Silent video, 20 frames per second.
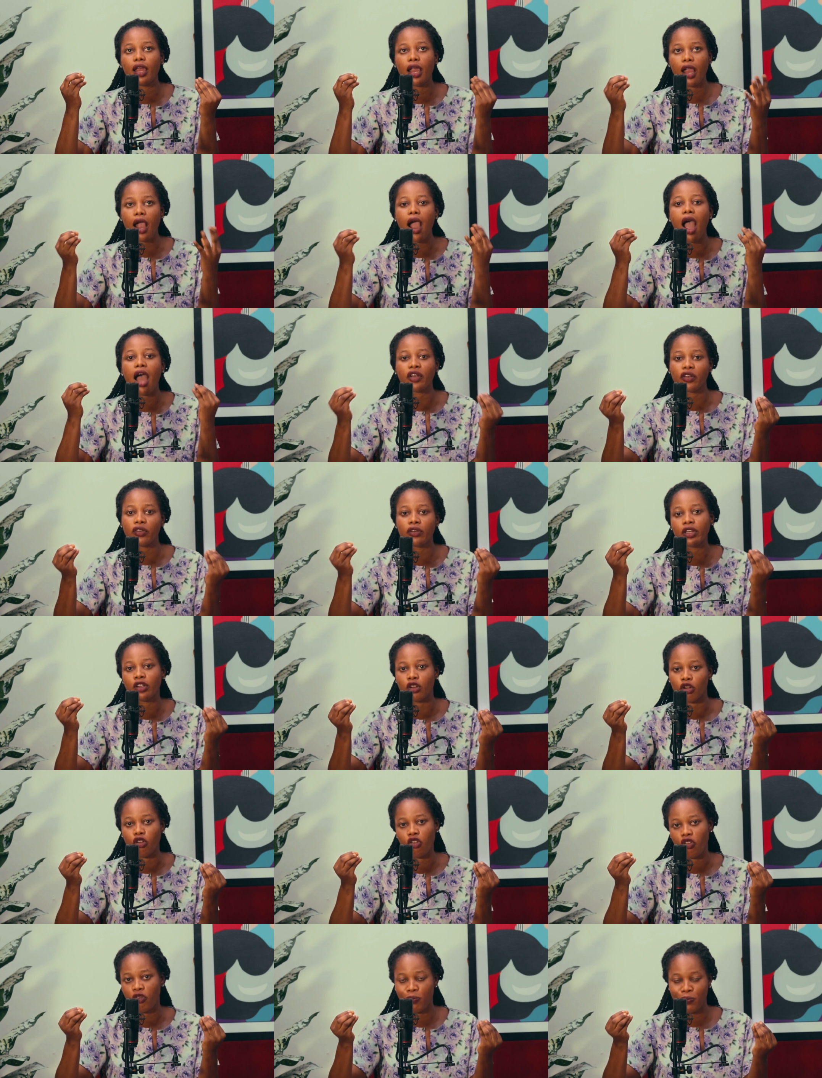gathering
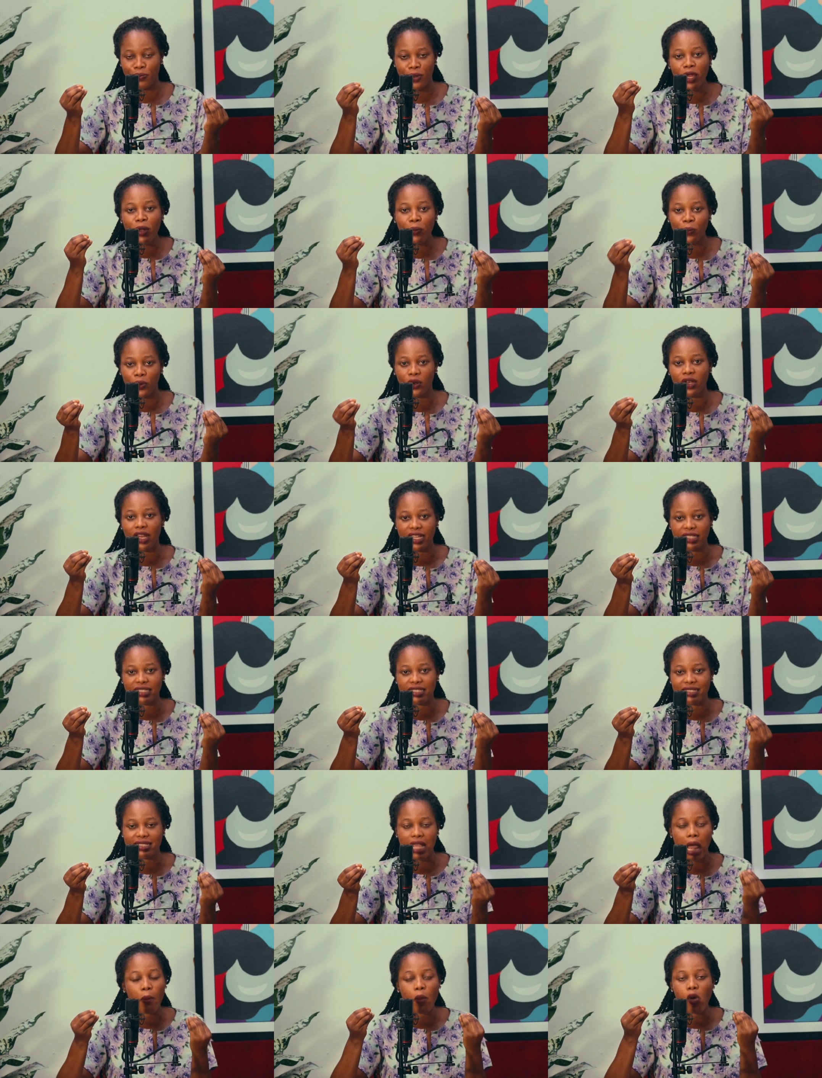of people like
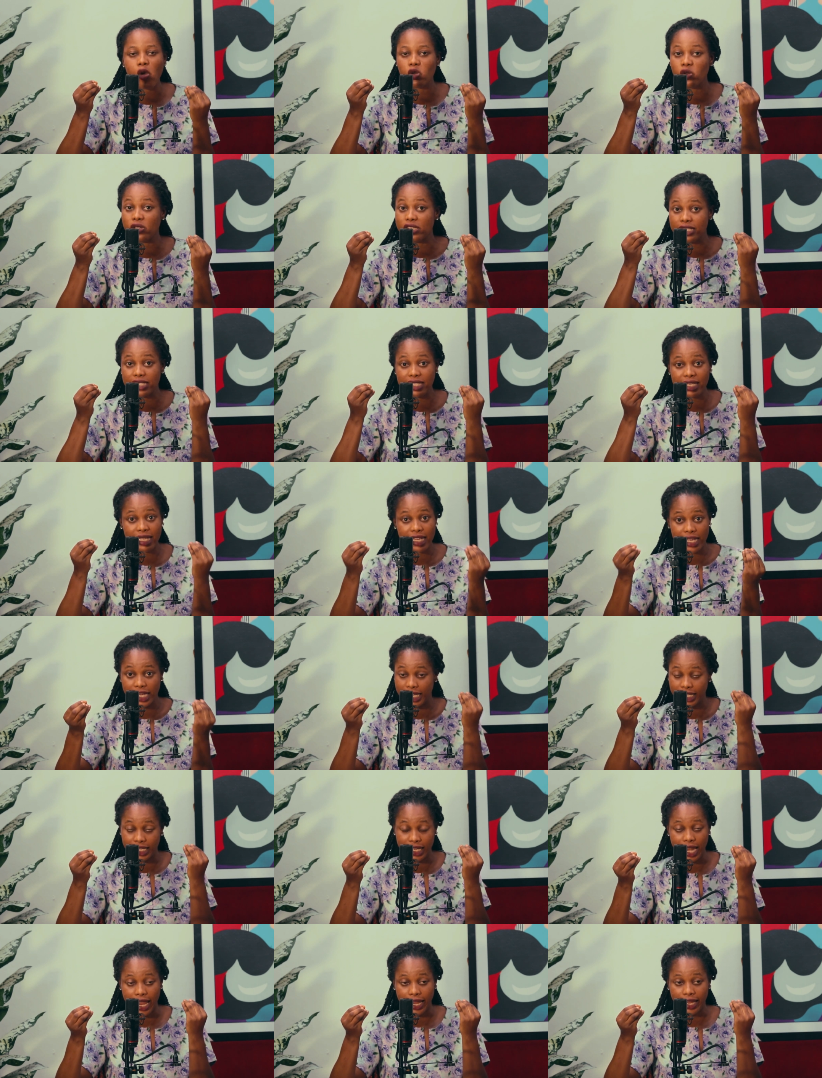this, I'm always
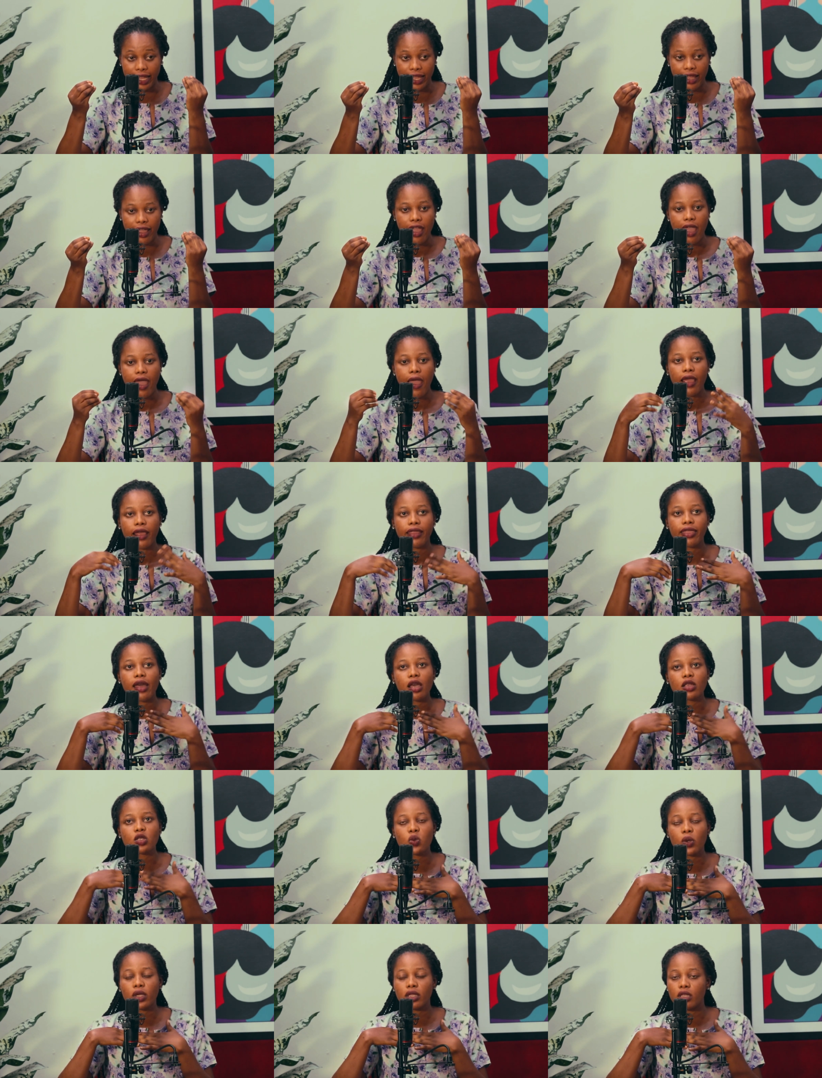scared. Like,
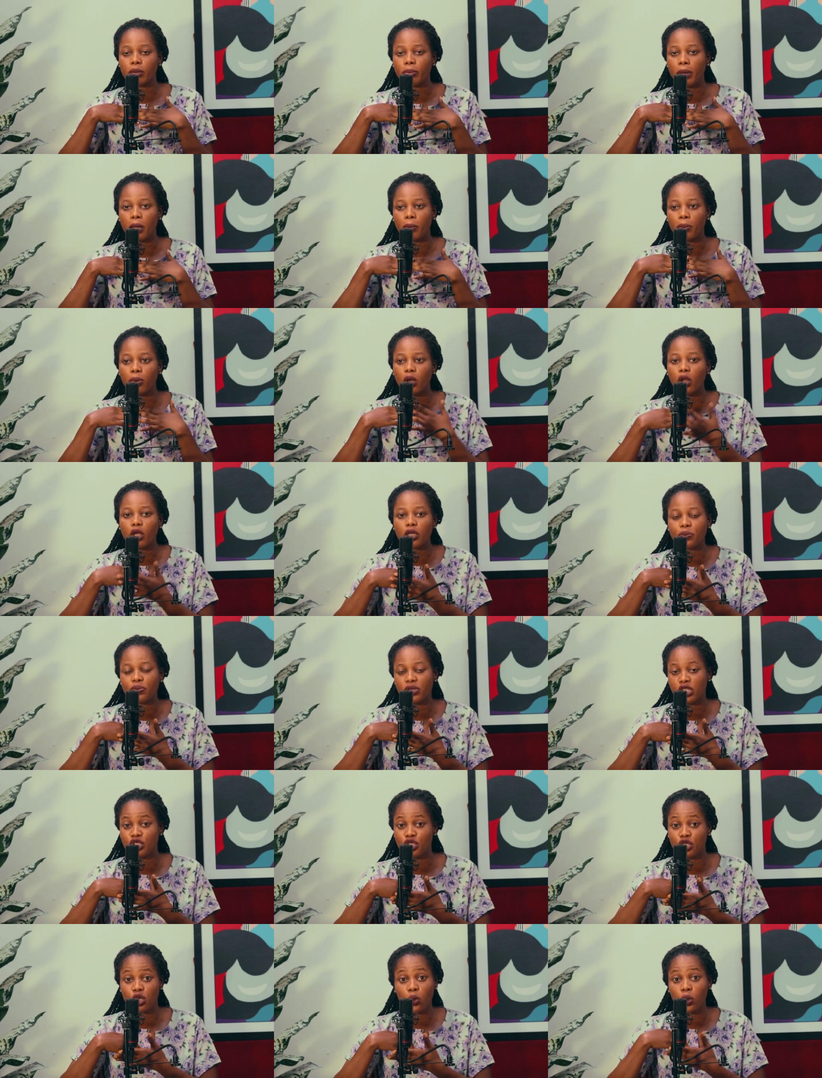that's when my blood
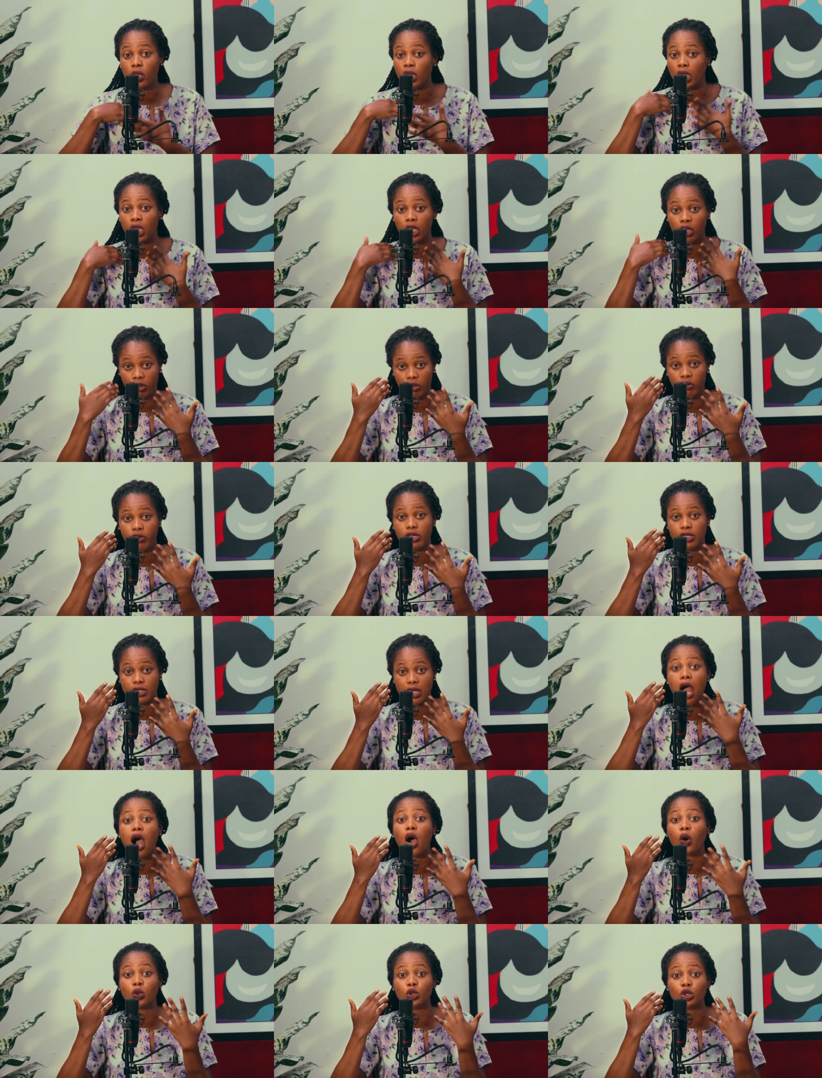pressure will increase.
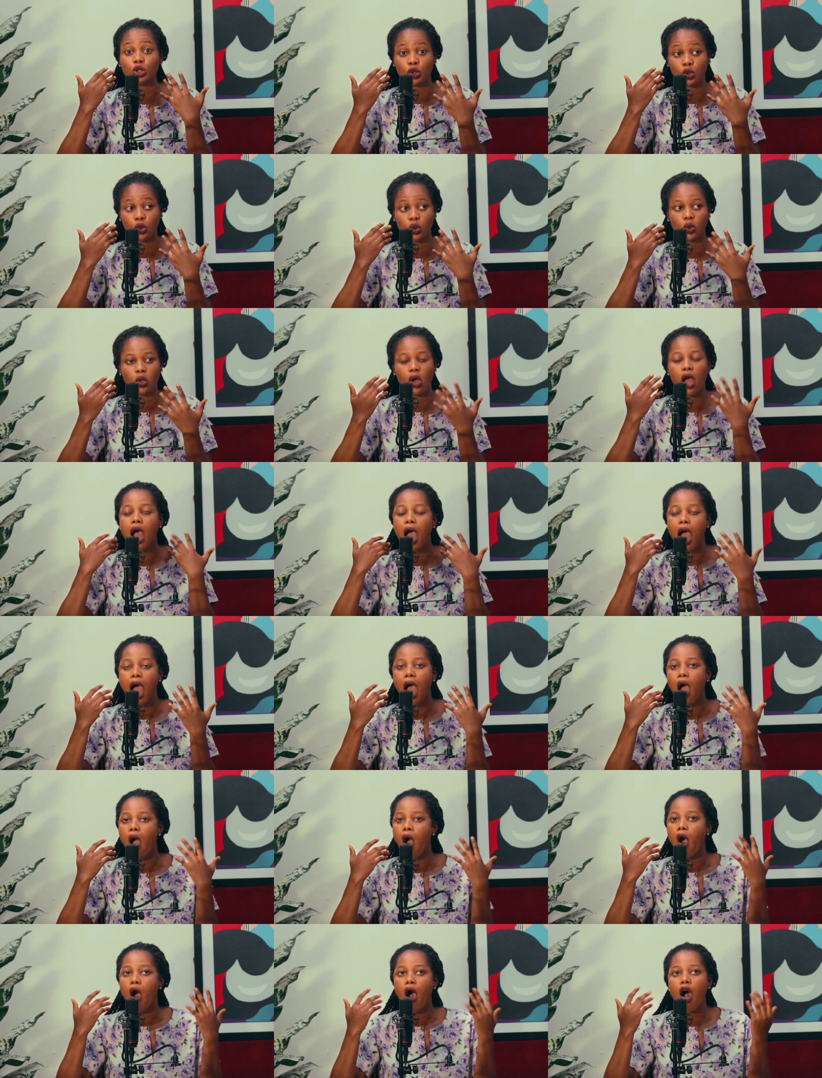I won't know.
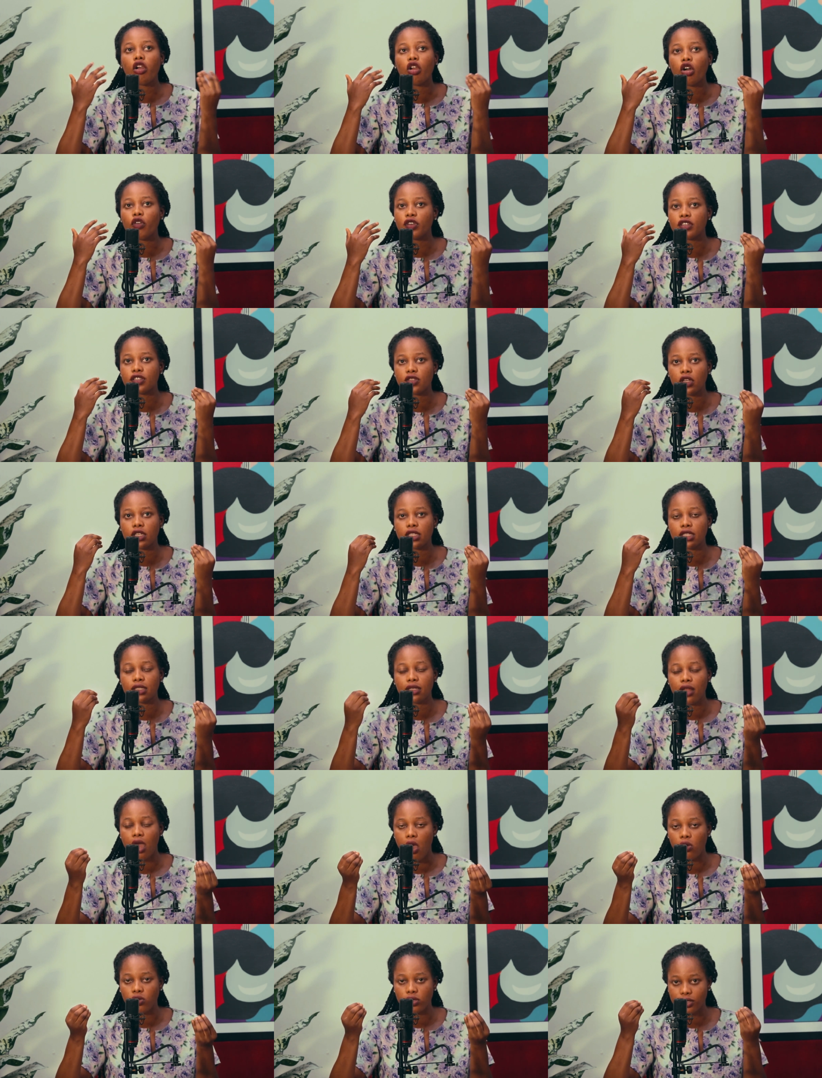All of a sudden,
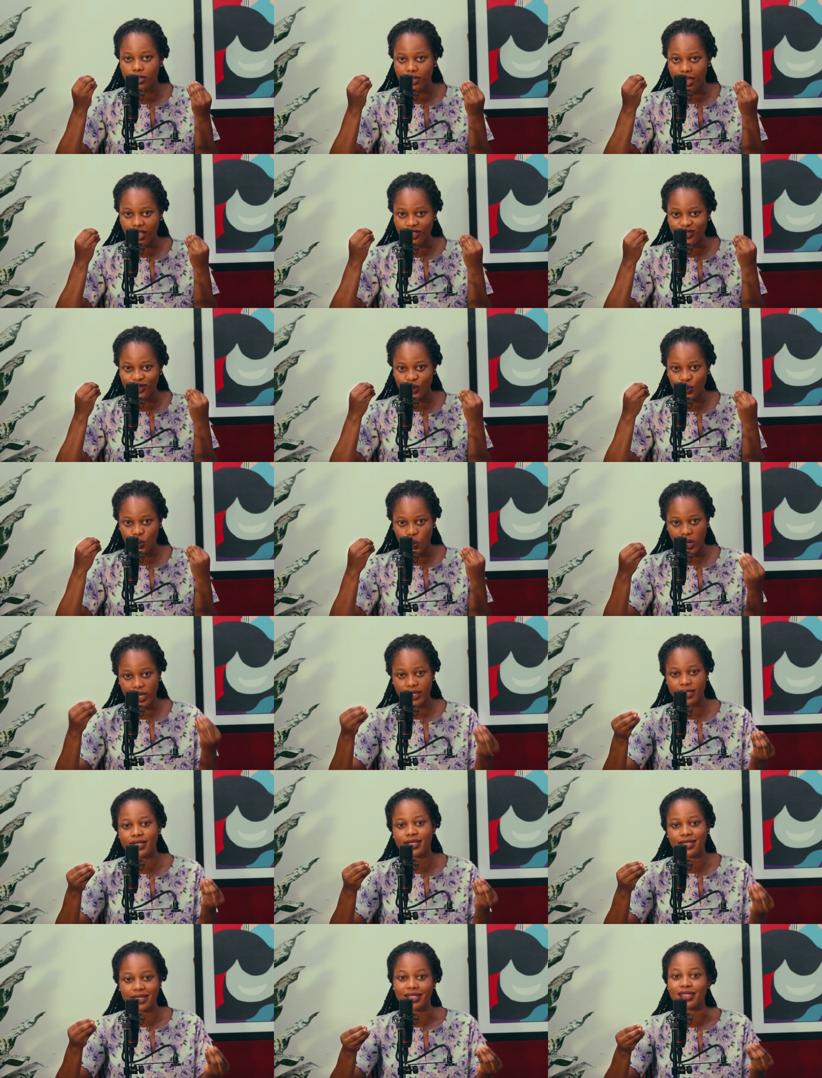I'll start
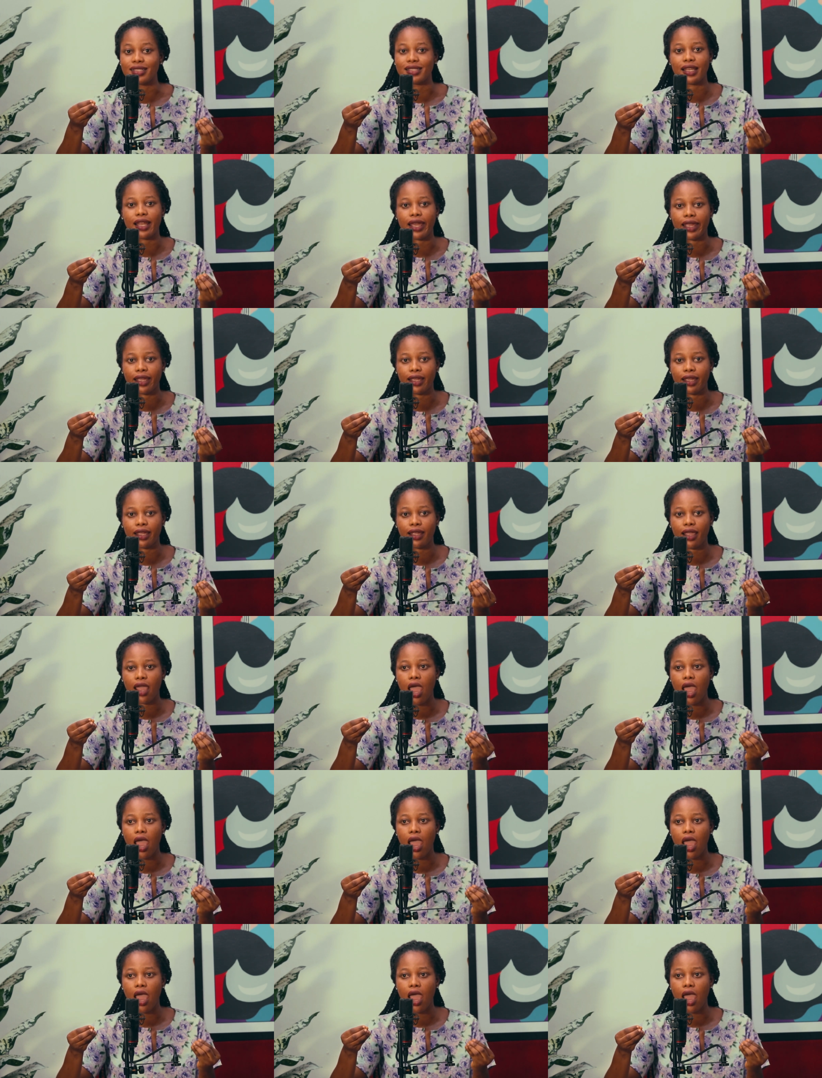sweating. Like,